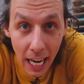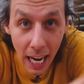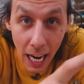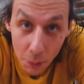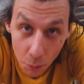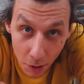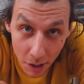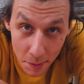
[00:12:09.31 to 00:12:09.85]
I
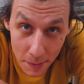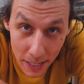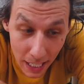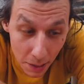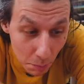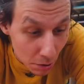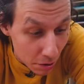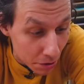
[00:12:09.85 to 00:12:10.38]
want to be
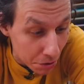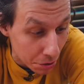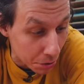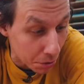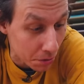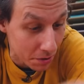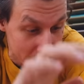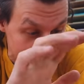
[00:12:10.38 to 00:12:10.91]
able
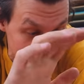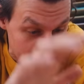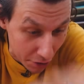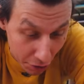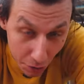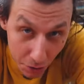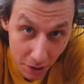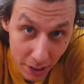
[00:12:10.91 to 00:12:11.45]
to
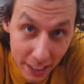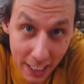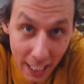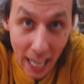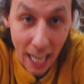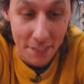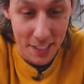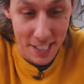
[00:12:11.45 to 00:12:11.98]
securely
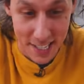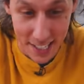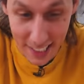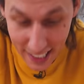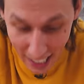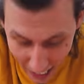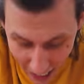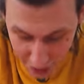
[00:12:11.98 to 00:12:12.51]
have this
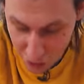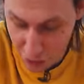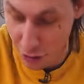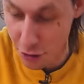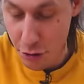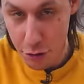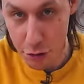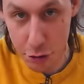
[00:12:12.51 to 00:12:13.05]
attached
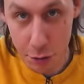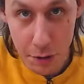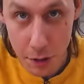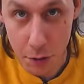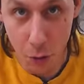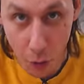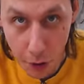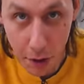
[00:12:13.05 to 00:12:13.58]
to the
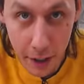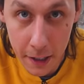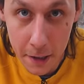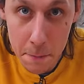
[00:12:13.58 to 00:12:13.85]
drawer,